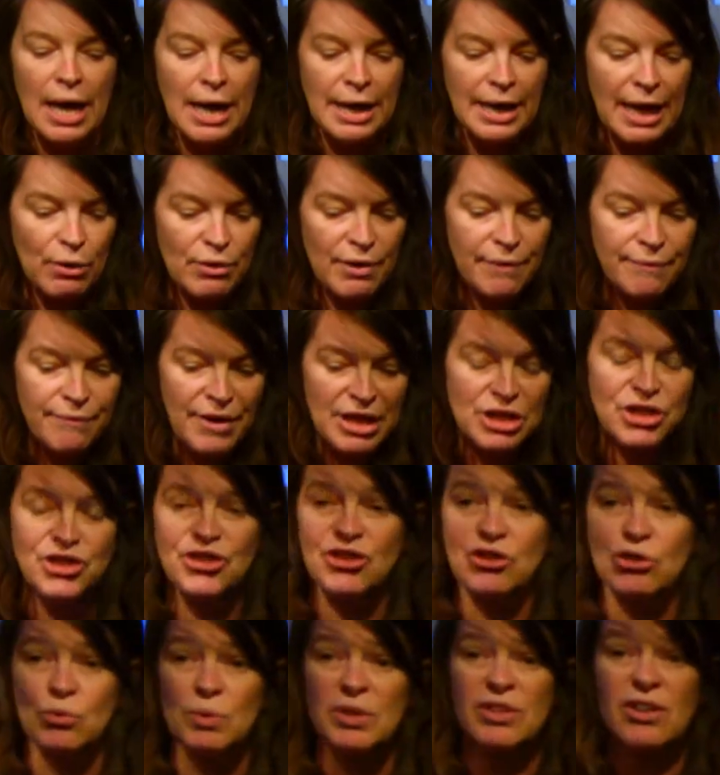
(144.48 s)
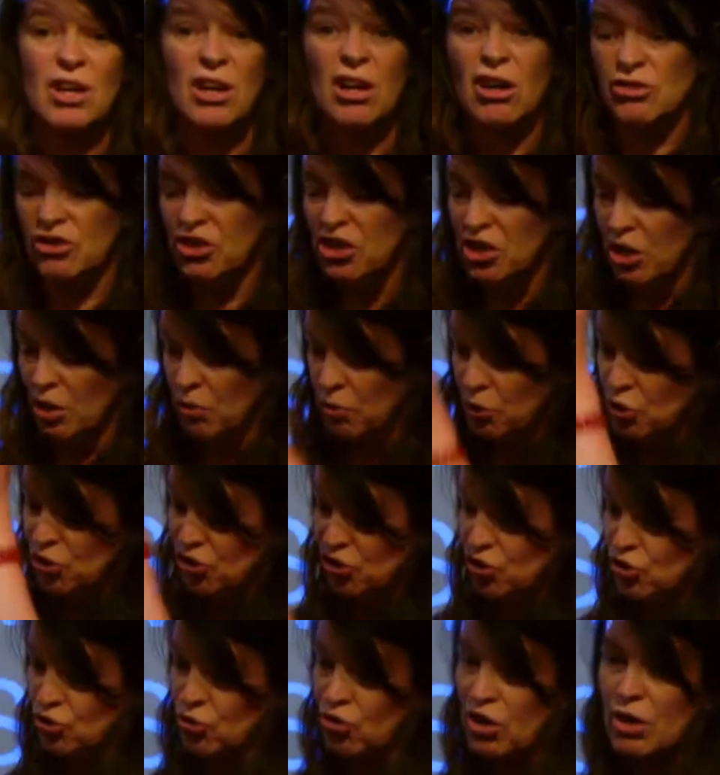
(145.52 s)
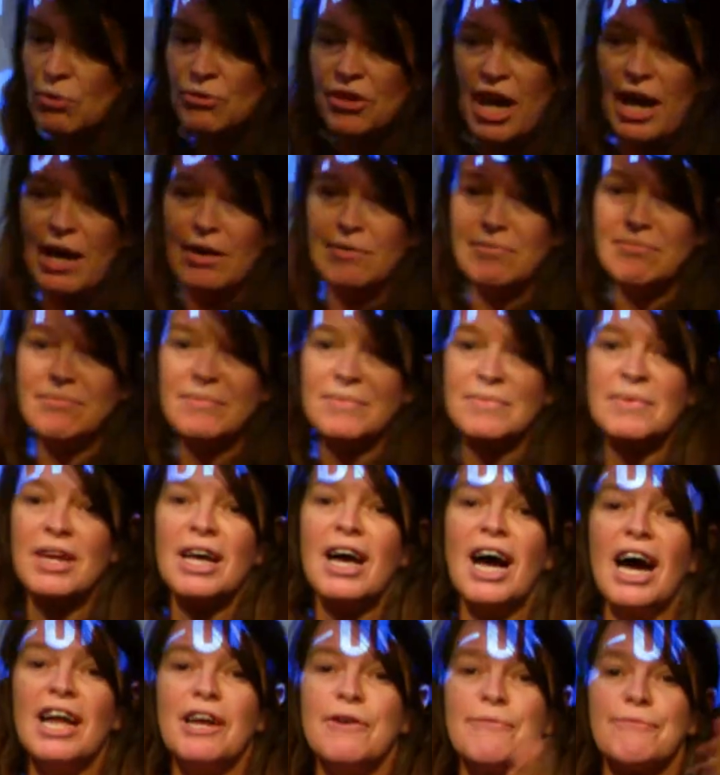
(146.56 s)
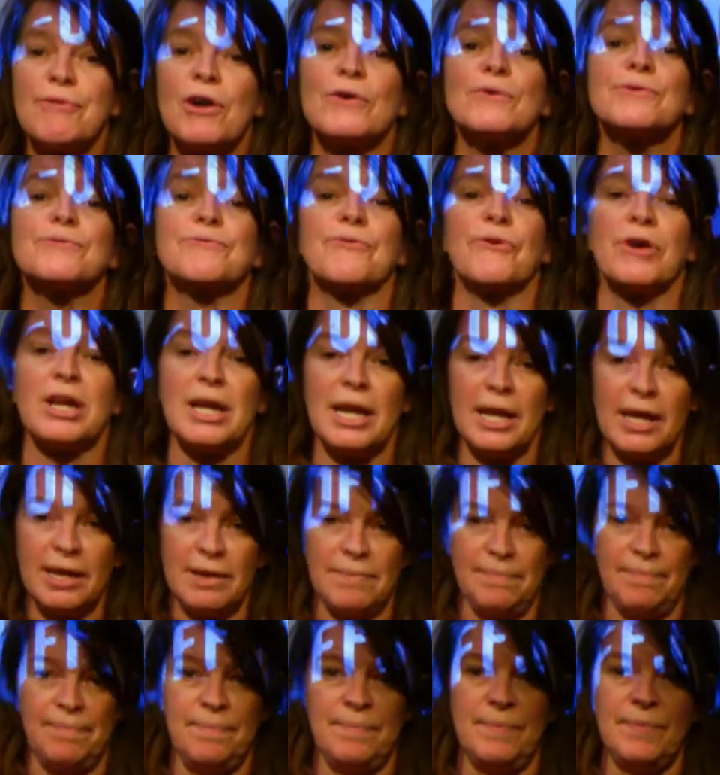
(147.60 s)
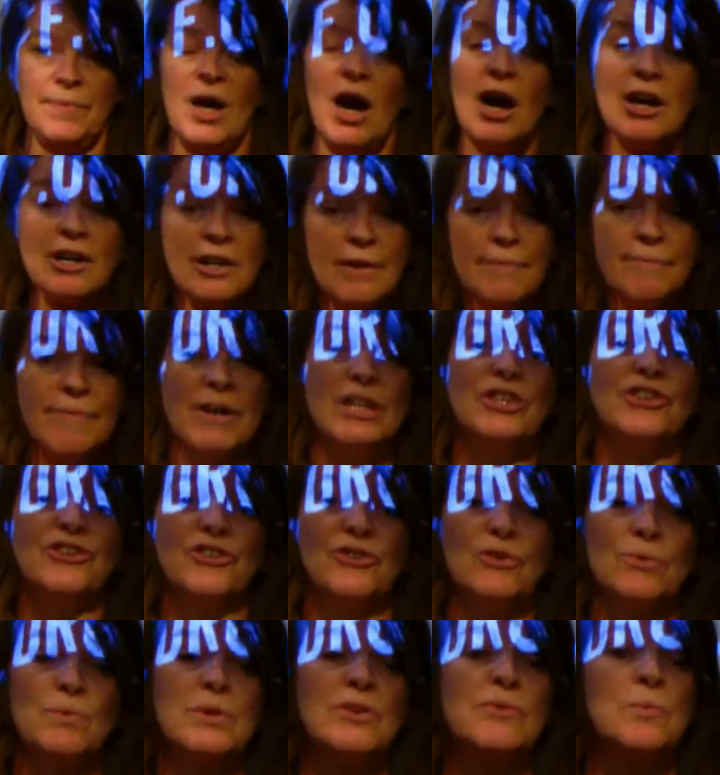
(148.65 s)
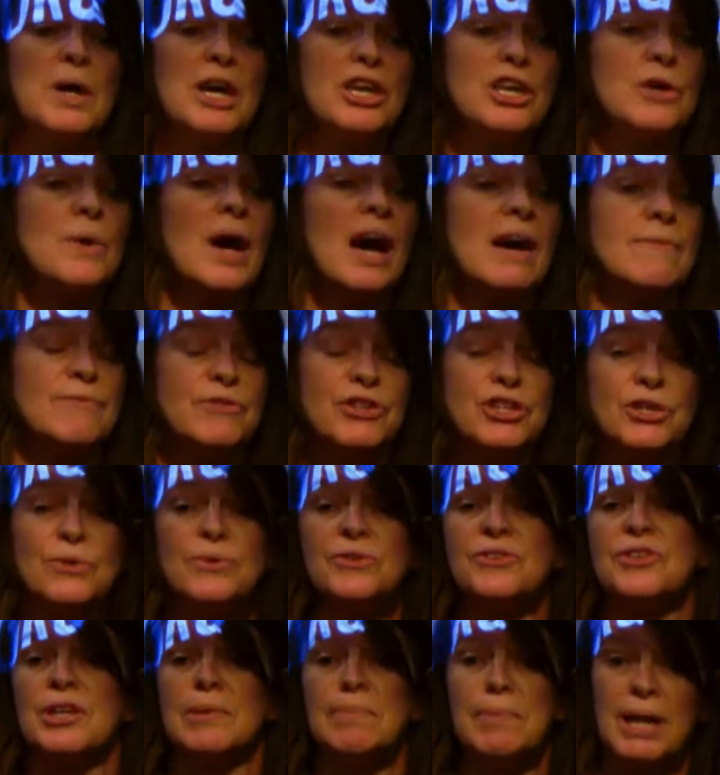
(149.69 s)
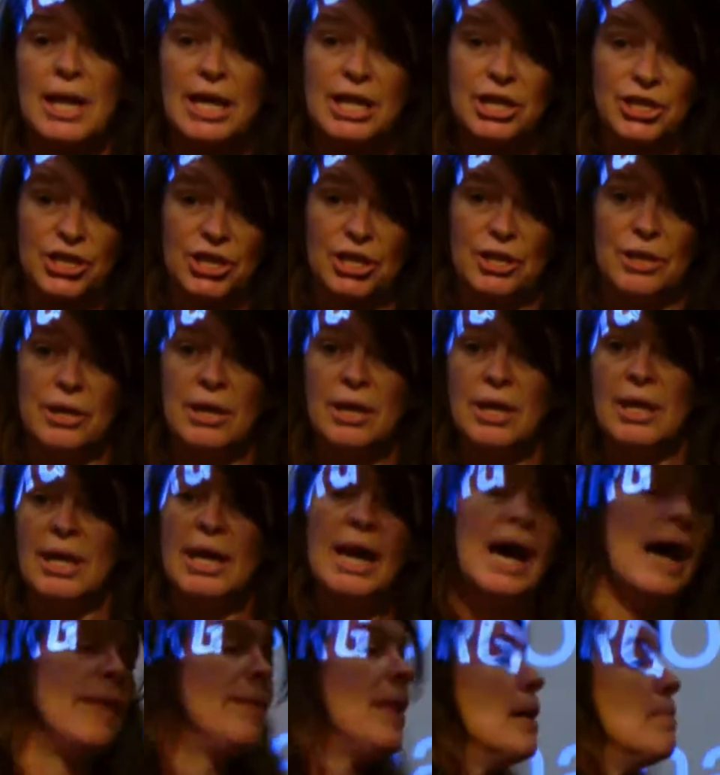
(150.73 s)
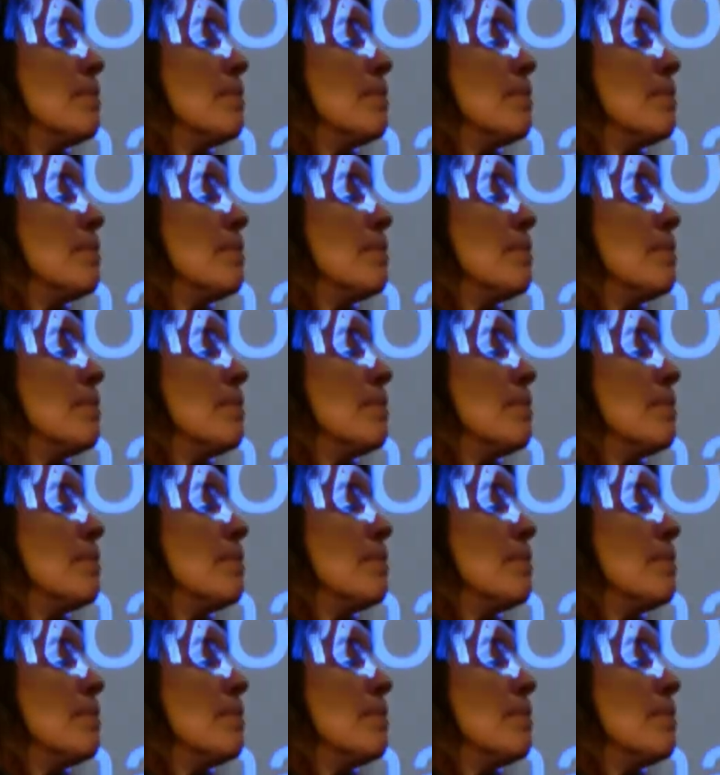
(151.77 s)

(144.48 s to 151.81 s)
Now, conventional is class, you know, you just drill down and it flows freely. Unconventional is where you have to use stimulation, and